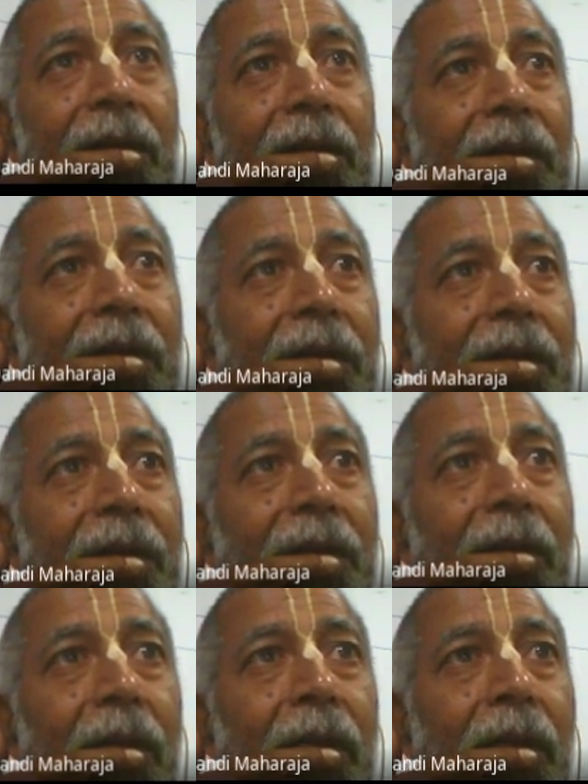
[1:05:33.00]
O
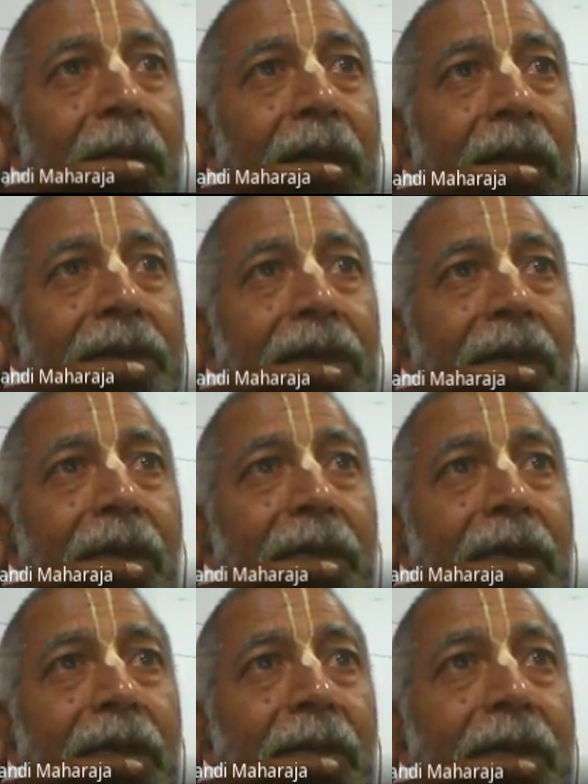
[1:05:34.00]
master of Srimati
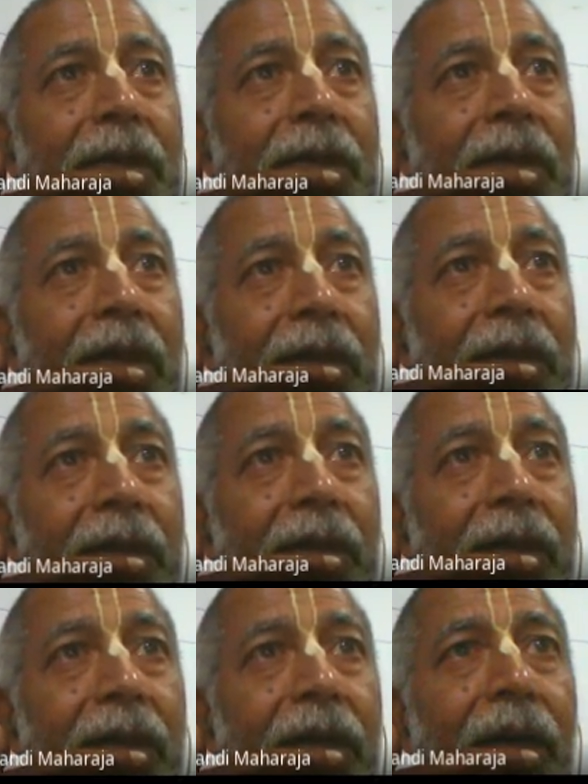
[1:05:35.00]
Radhika, I
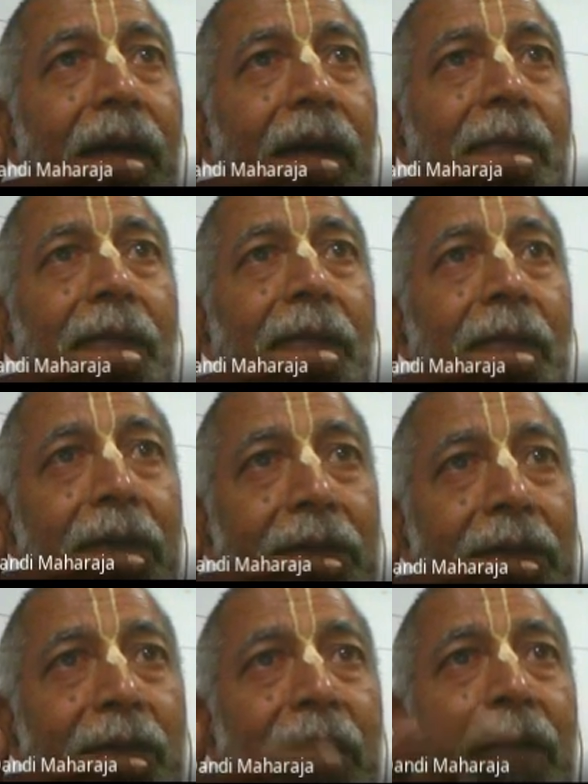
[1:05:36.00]
am yours by
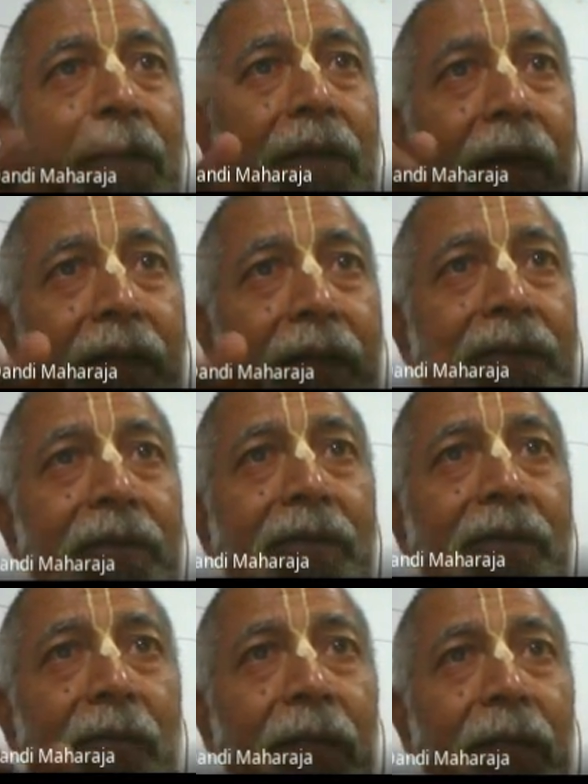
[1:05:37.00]
actions, mind
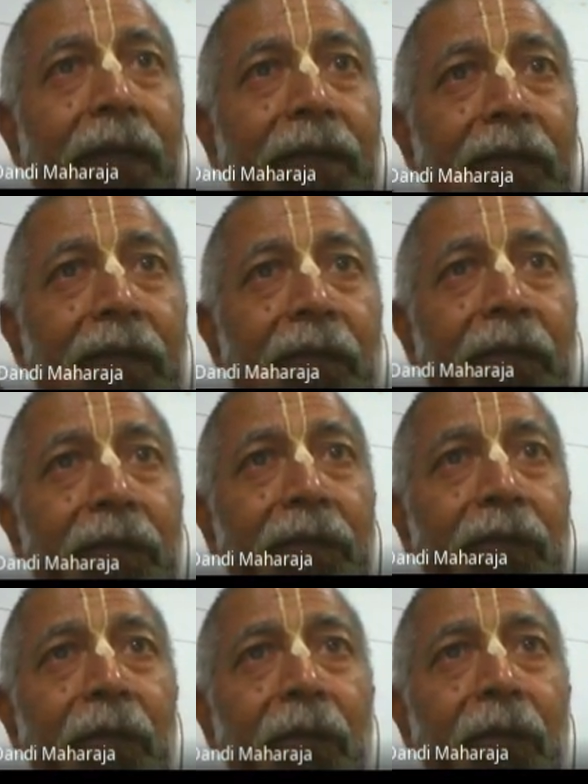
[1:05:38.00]
and words. So, O
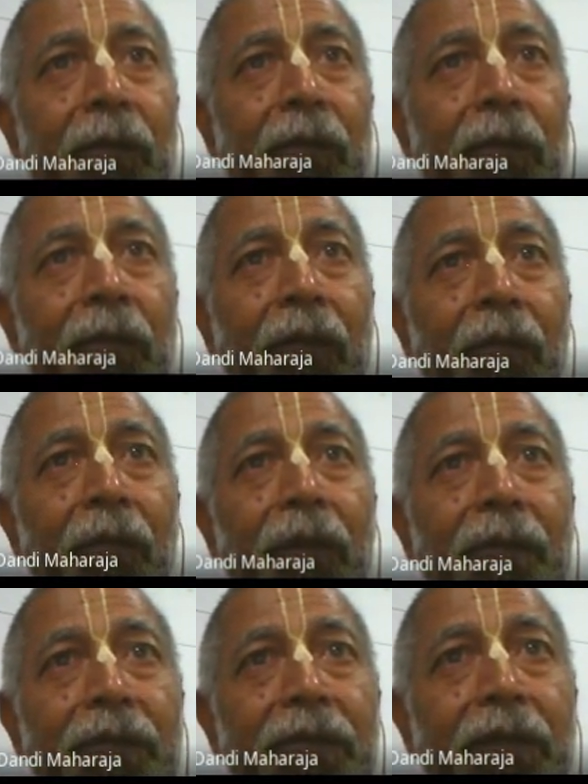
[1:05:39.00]
lover of Sri
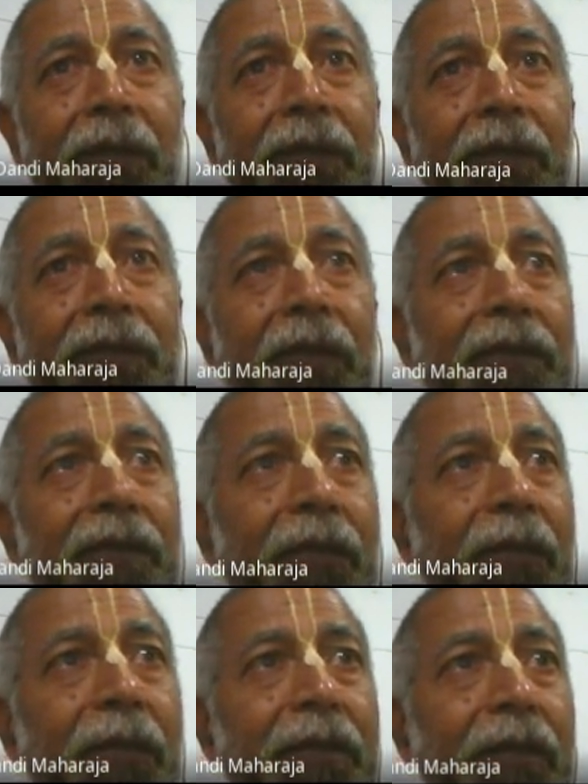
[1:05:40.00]
Krishna, Srimati
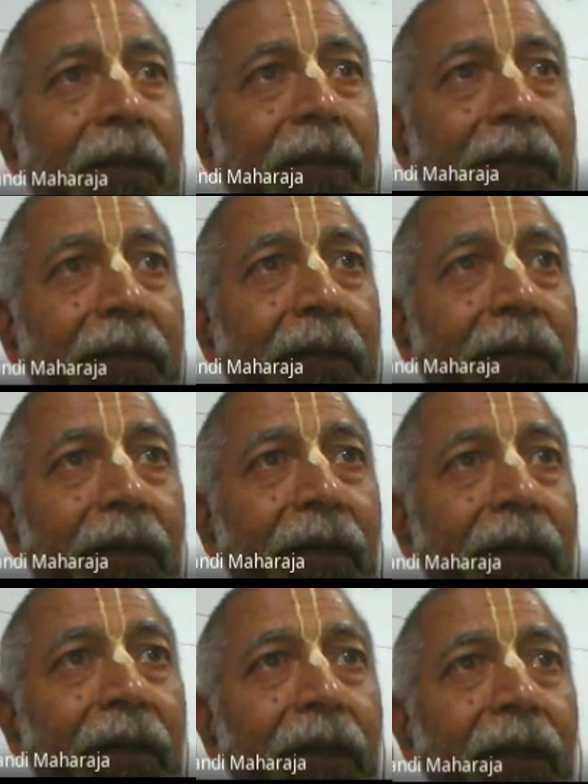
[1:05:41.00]
Radhika,
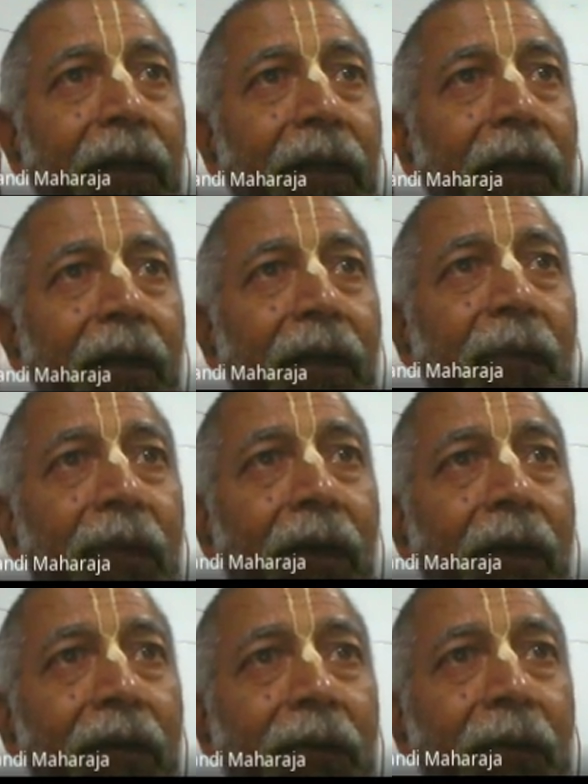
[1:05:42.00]
I belong to you
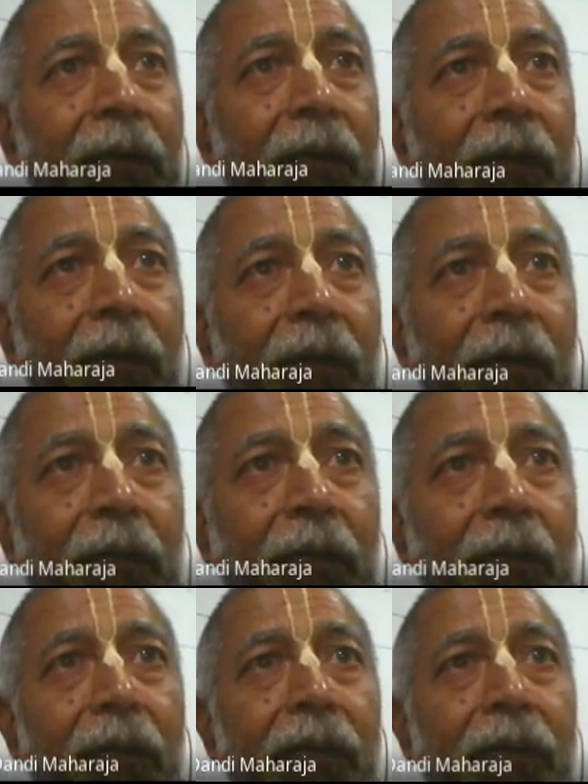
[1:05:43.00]
alone. Both of
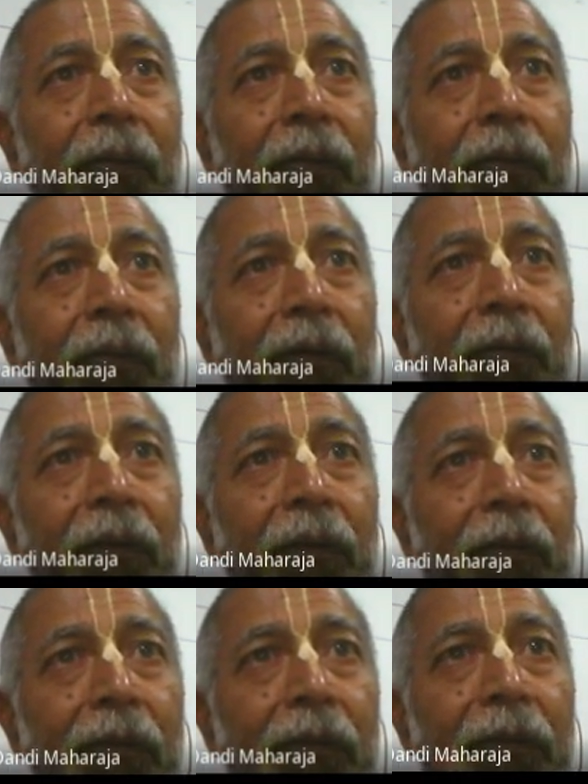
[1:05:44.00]
you are my only
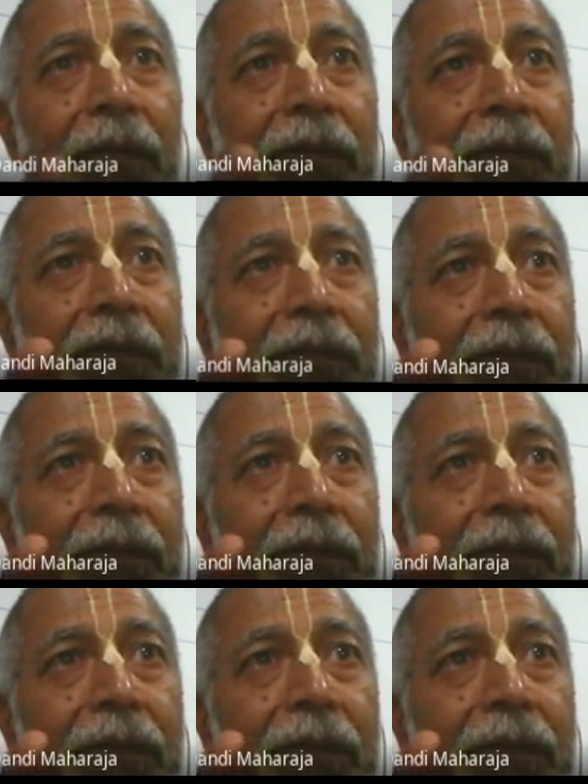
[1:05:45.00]
destination.